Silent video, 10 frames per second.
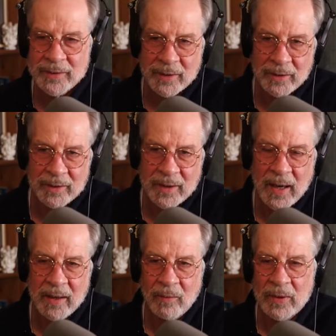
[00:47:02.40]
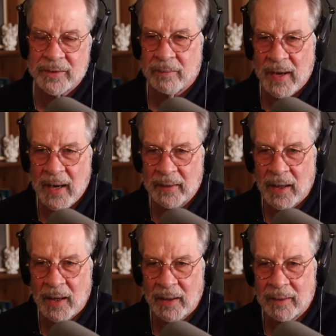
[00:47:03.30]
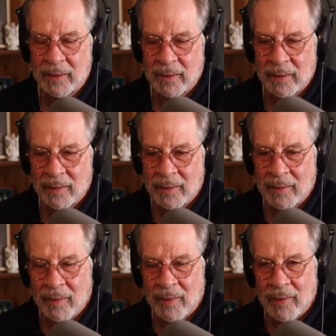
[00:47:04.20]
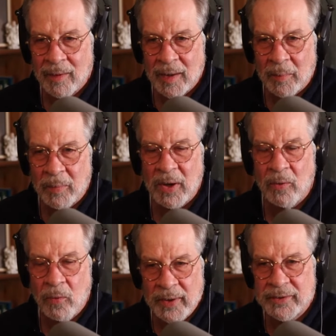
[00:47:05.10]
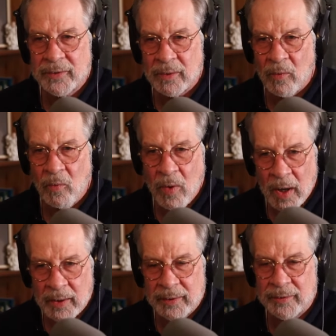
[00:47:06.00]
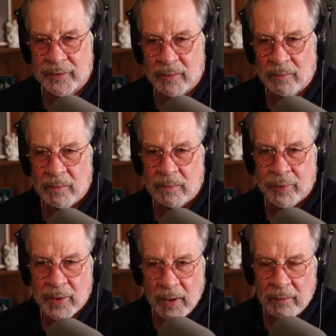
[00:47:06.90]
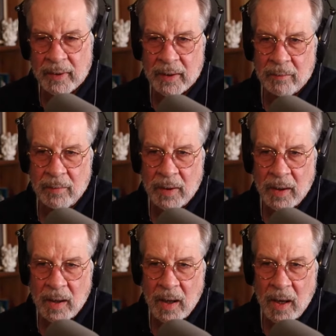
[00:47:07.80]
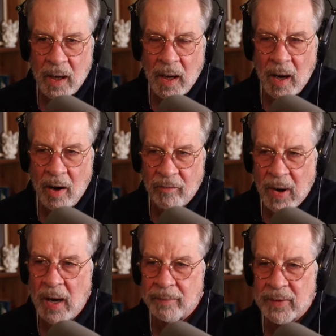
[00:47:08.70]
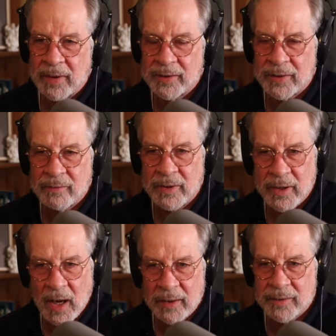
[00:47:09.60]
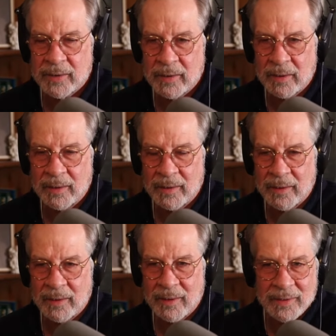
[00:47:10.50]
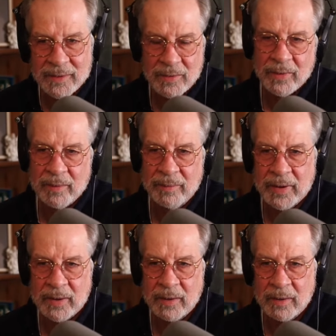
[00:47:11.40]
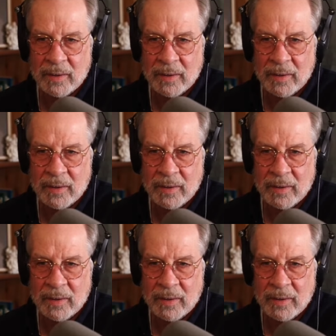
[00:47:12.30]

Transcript: a good guy and one's a bad guy, but which one's program of population reduction is going to be